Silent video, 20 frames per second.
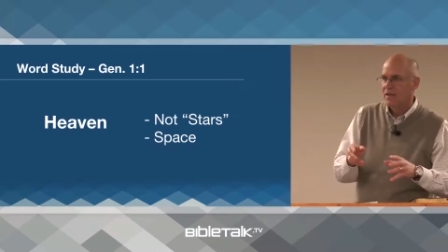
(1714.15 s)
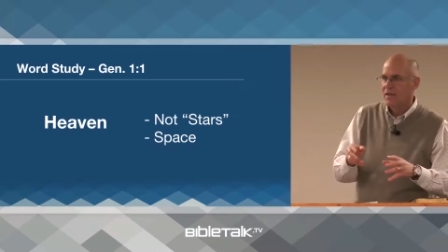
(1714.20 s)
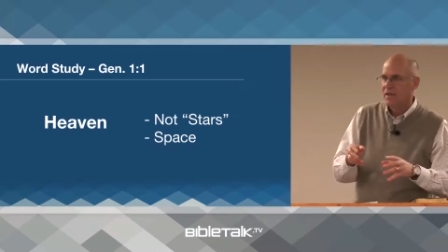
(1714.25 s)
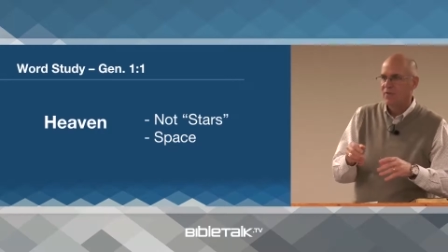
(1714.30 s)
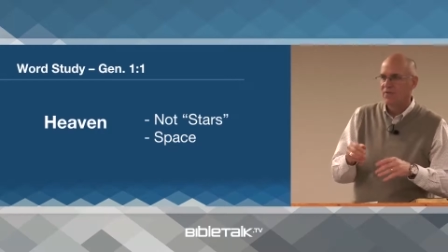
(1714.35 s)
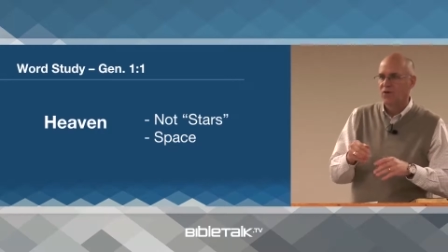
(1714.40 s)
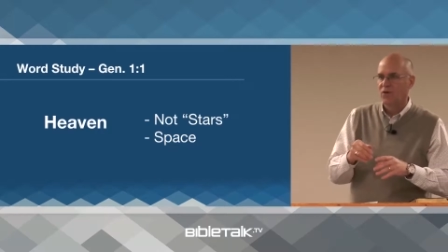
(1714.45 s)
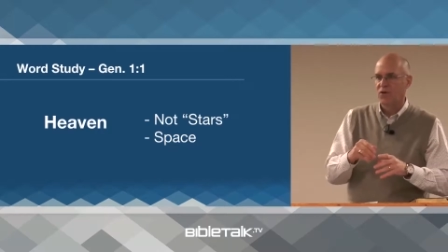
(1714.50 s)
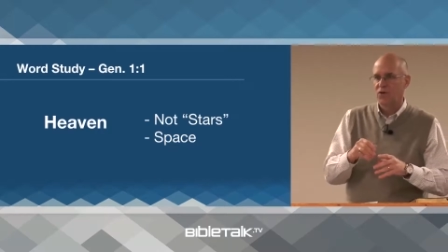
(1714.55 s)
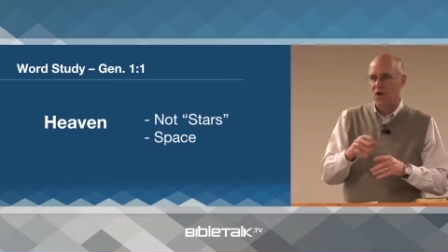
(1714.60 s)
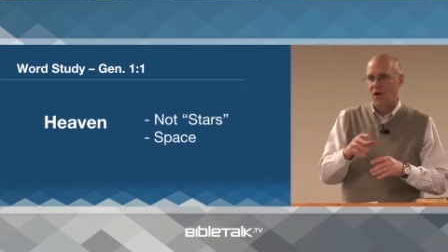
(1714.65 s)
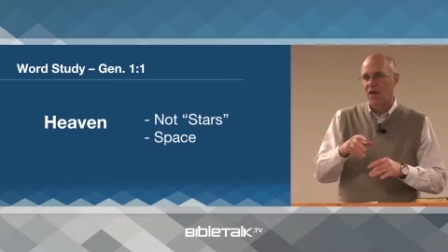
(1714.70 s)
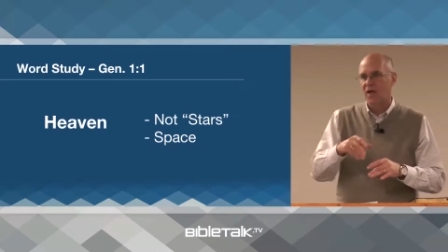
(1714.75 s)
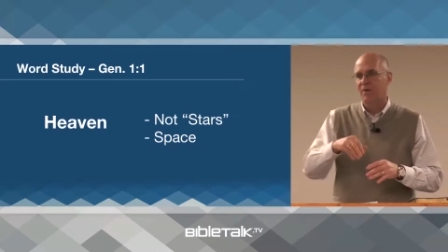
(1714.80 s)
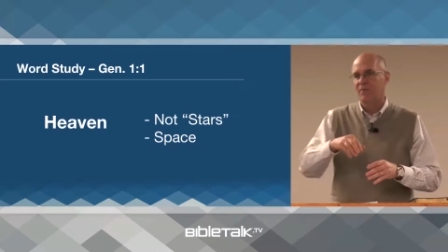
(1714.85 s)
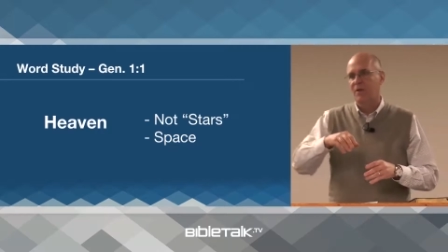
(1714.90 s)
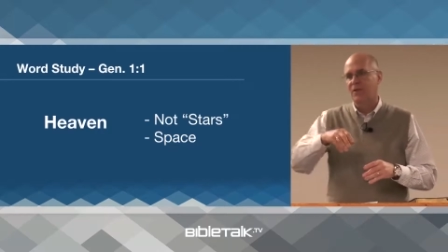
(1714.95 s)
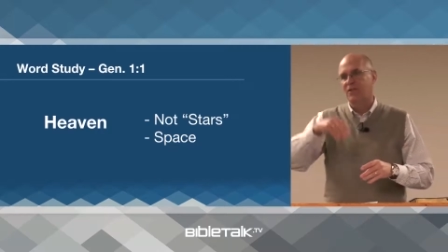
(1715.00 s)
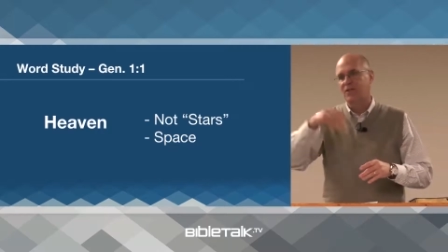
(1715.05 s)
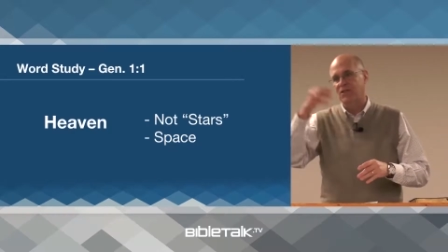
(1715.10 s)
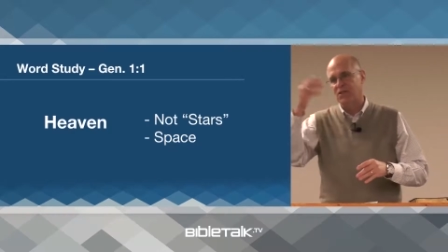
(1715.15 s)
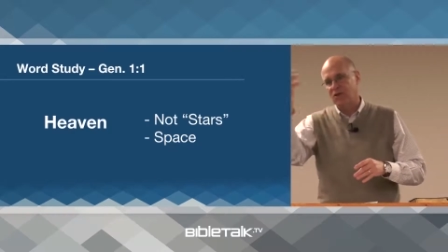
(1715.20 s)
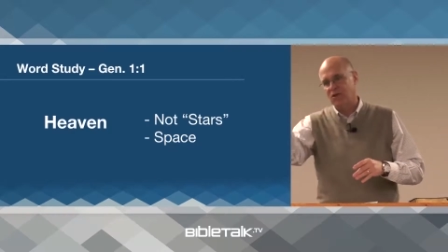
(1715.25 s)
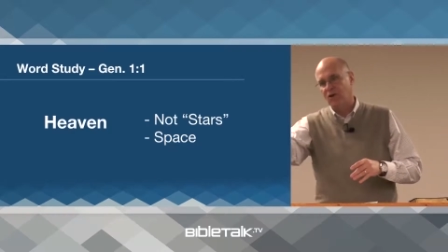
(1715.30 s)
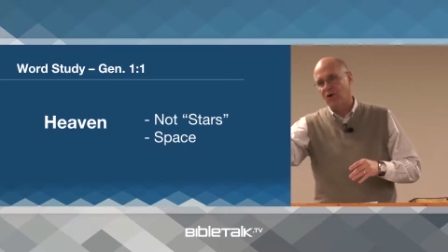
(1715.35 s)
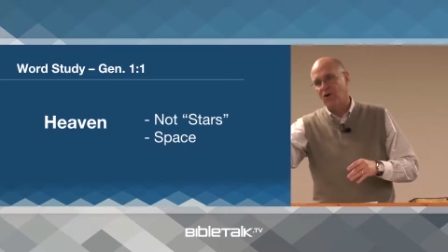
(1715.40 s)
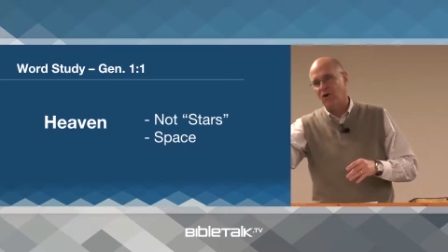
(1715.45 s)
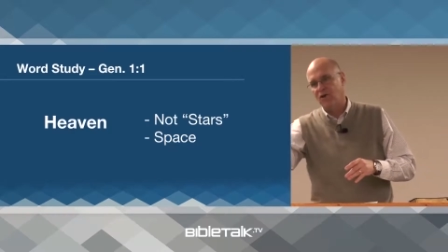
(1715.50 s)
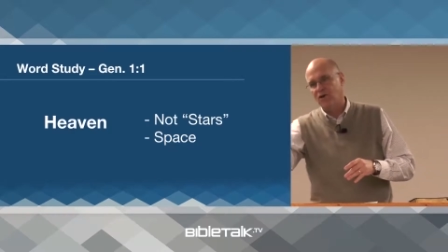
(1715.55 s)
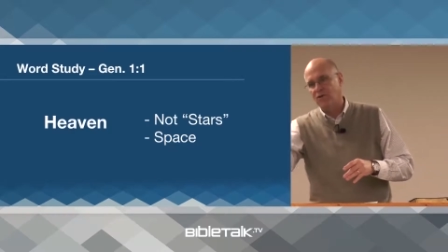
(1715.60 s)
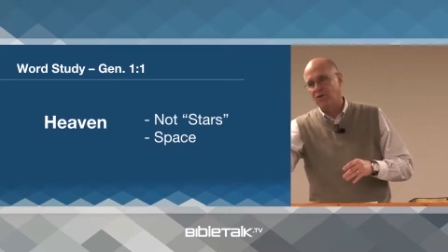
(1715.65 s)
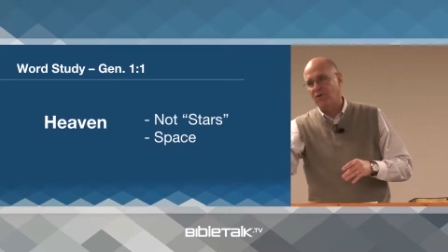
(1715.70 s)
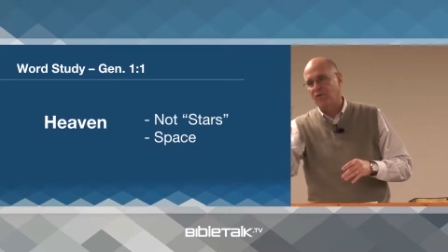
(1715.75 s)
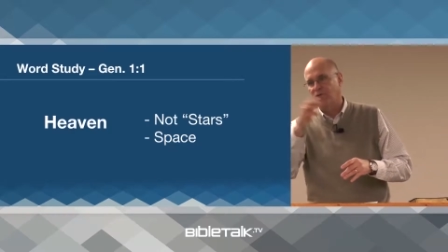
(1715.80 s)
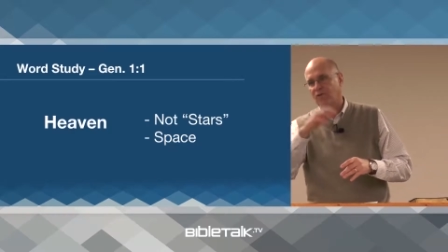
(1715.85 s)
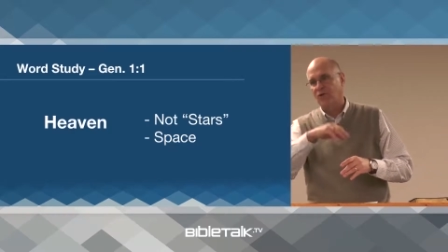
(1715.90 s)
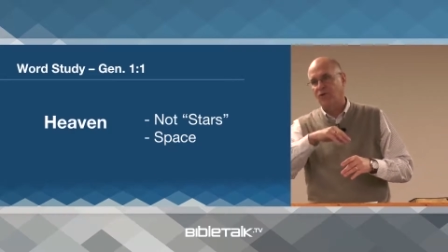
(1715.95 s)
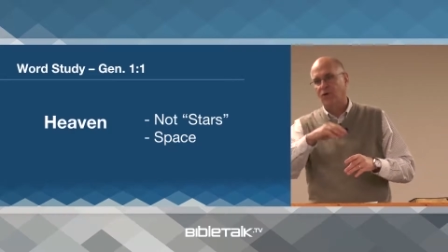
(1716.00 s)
if they're talking about the stars or if they're